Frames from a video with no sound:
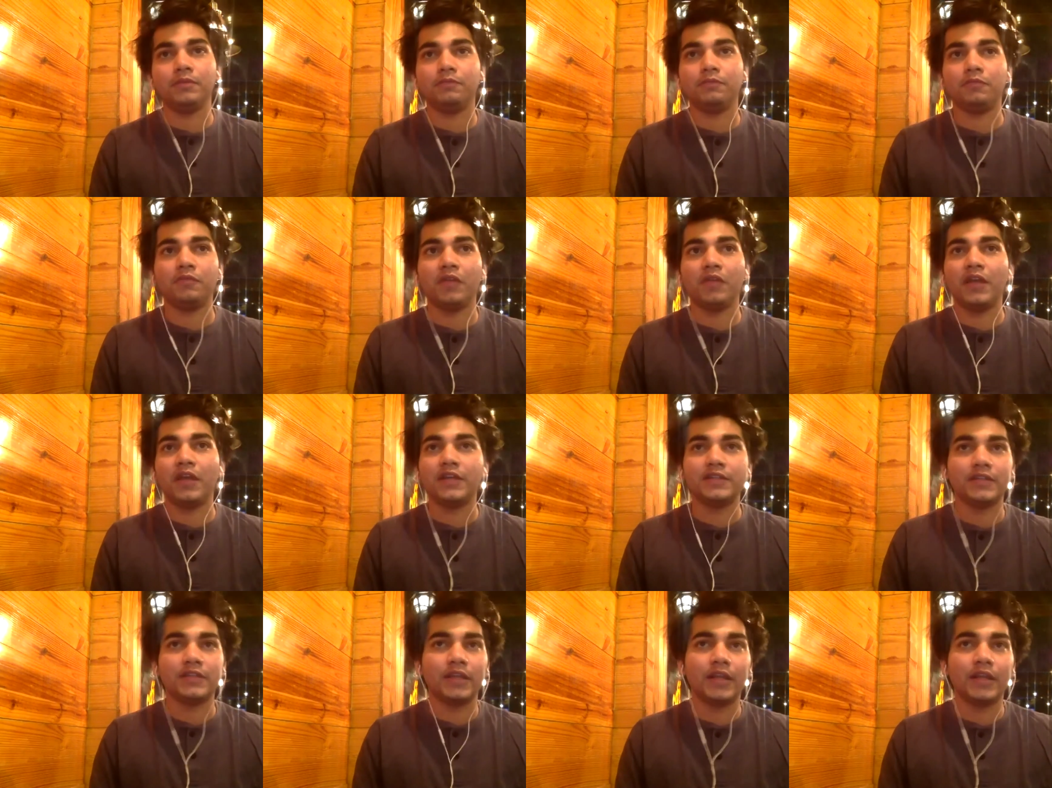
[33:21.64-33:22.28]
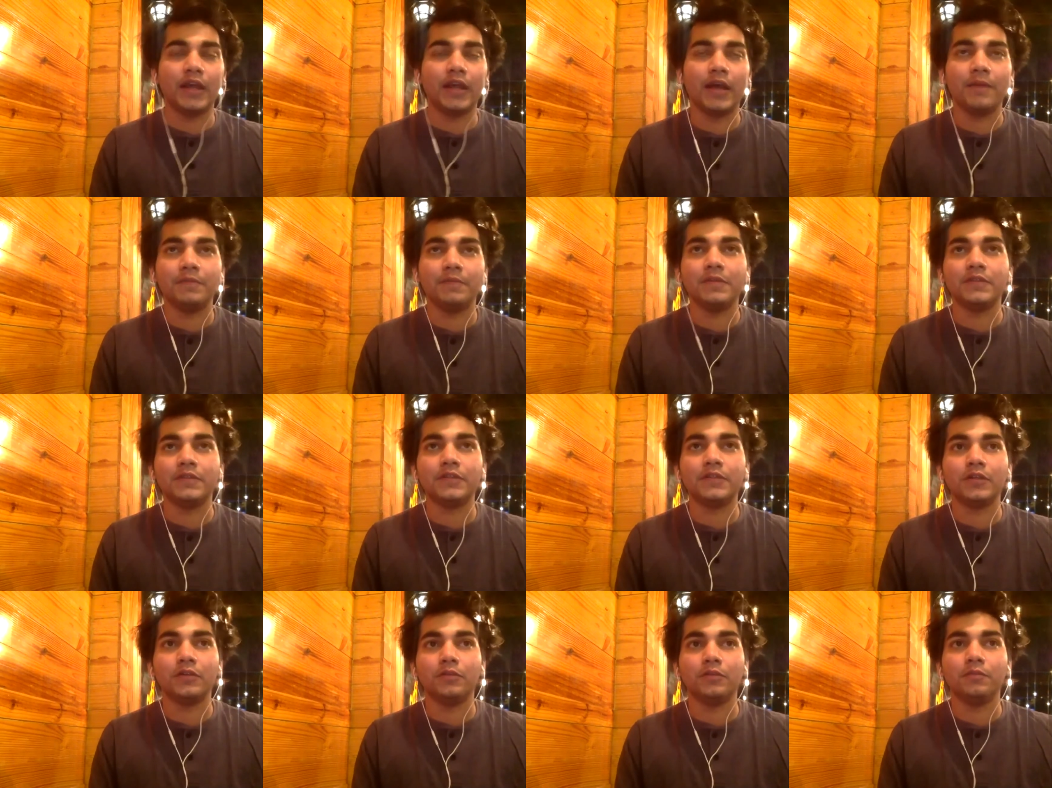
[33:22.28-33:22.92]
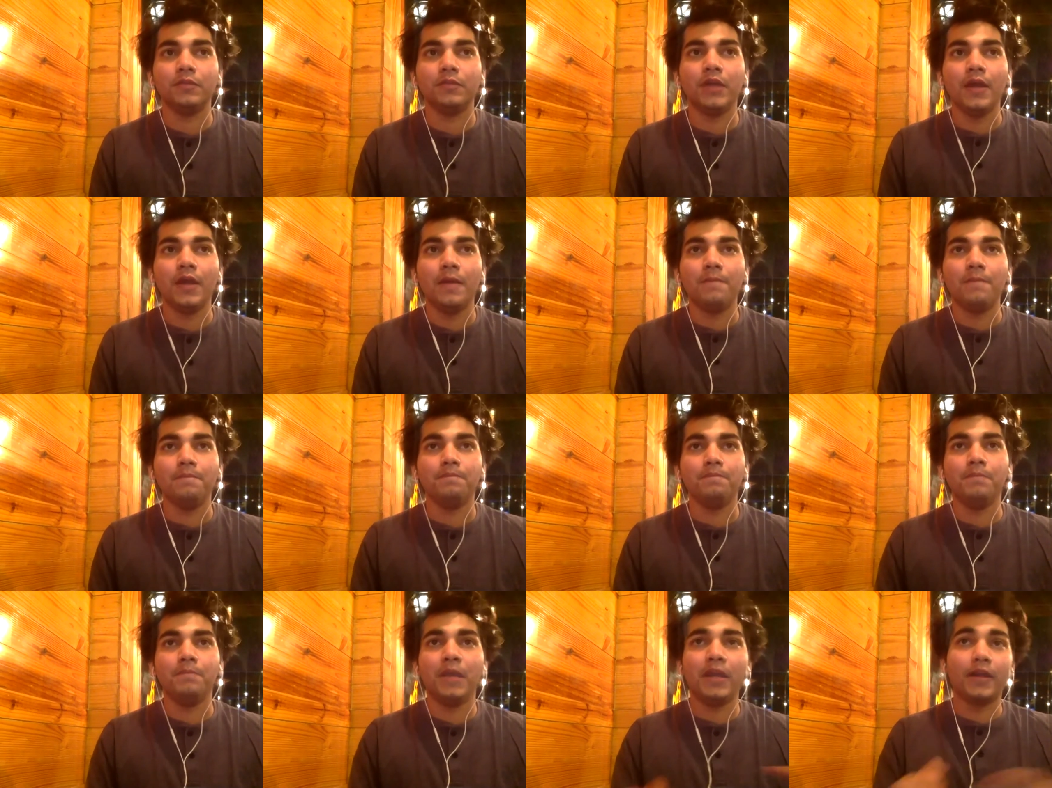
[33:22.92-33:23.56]
things that happen. So
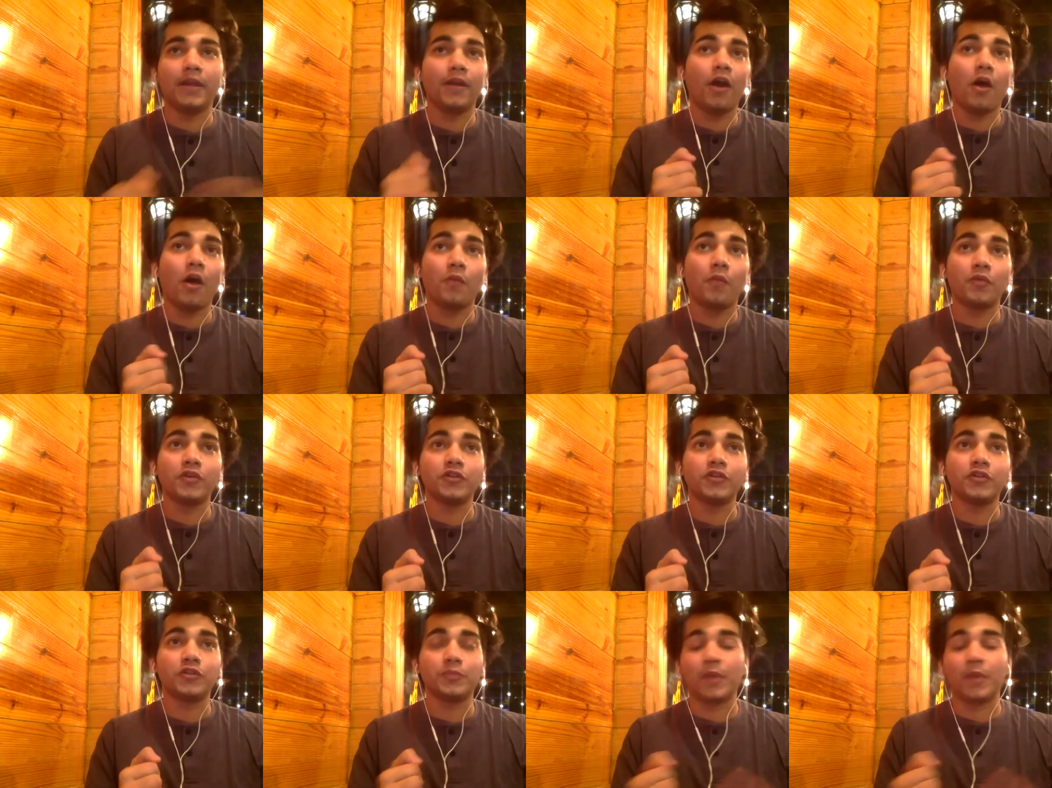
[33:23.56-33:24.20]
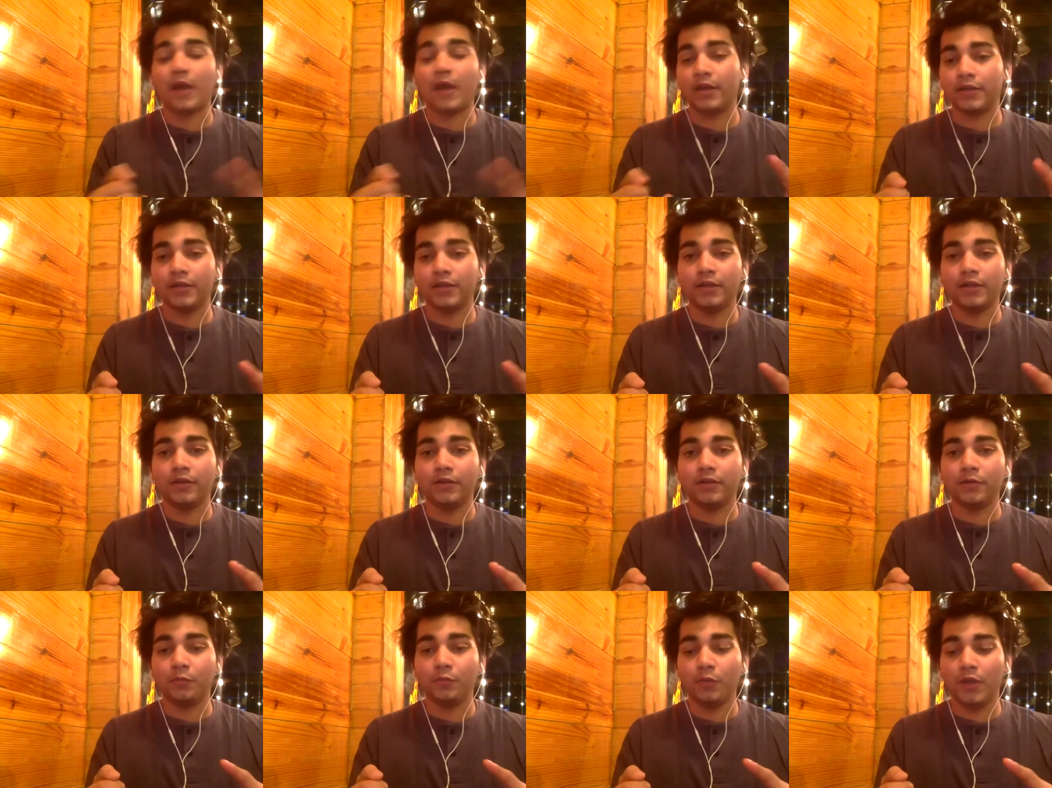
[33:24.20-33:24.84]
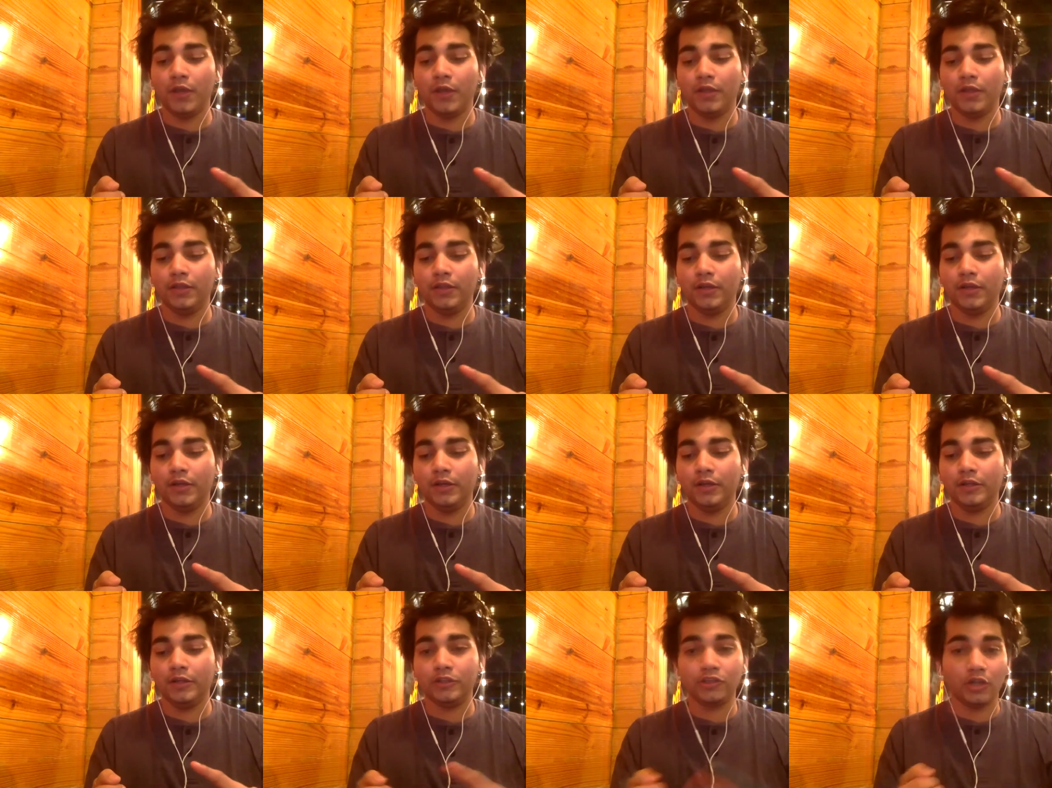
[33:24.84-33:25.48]
big commerce partnered with
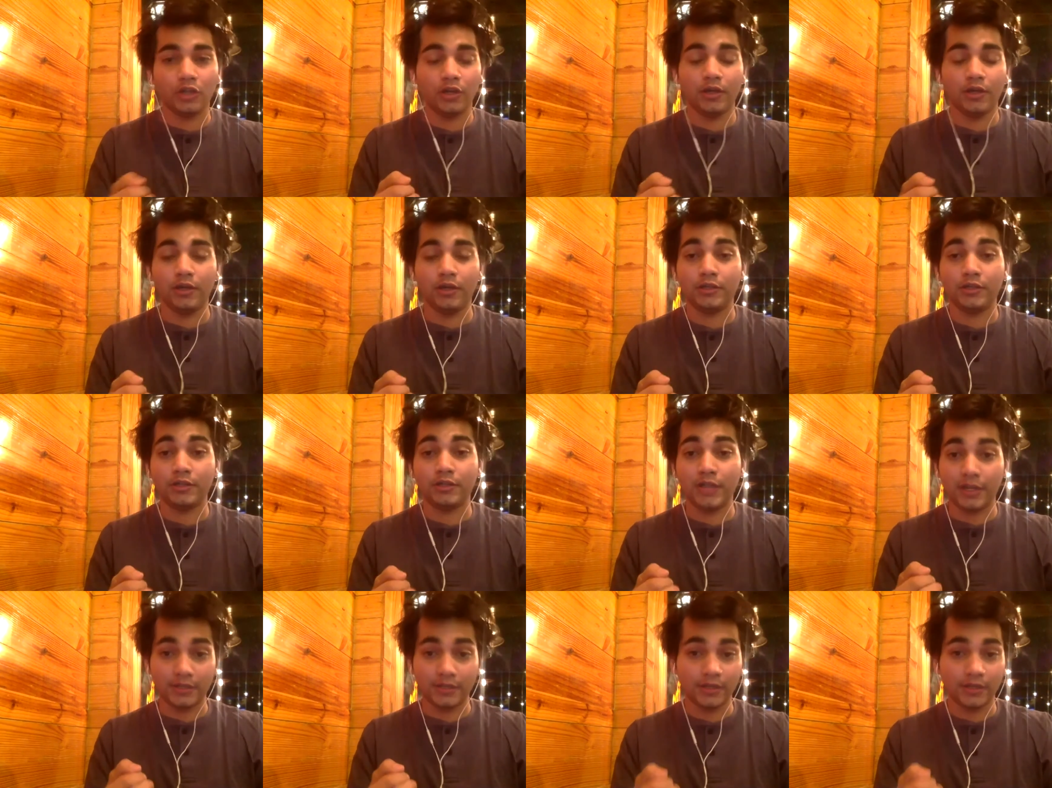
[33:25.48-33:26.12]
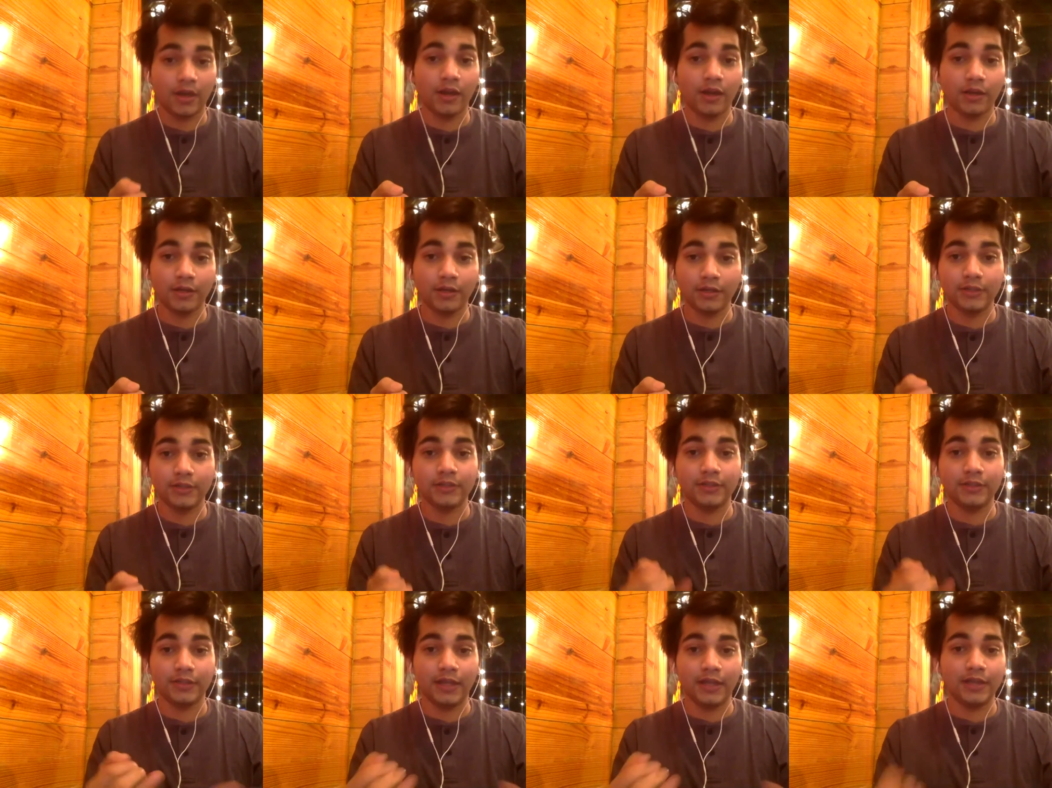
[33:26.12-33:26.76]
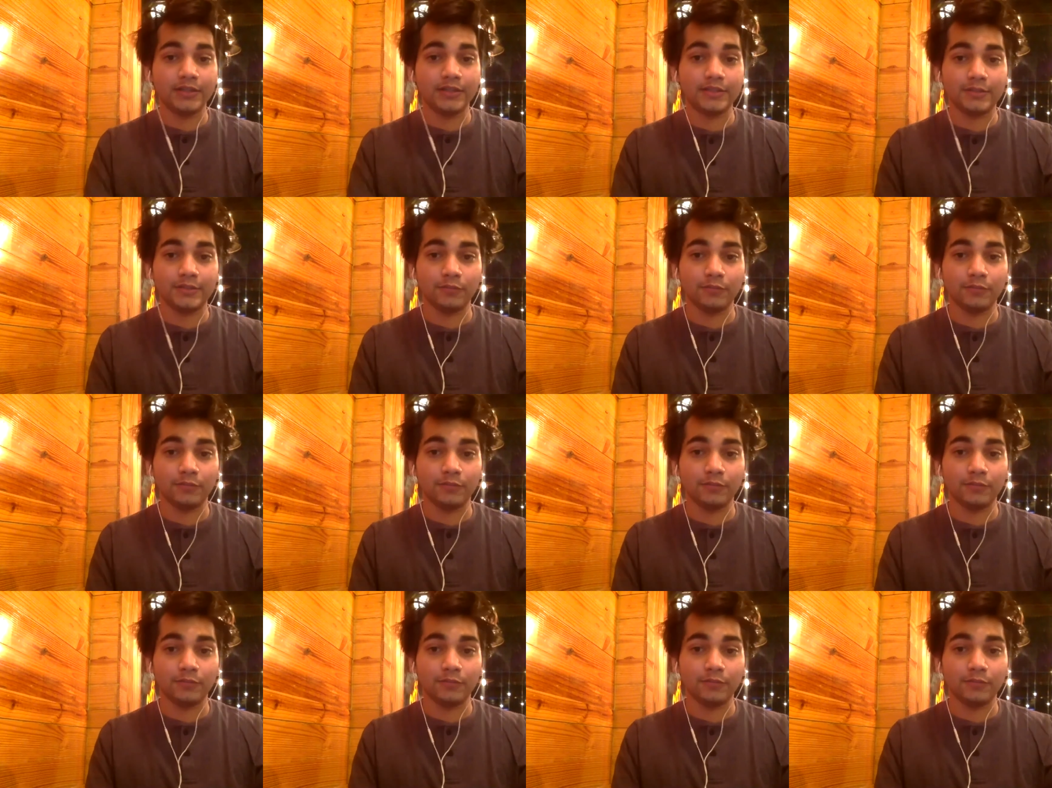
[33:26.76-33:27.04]
TikTok. That's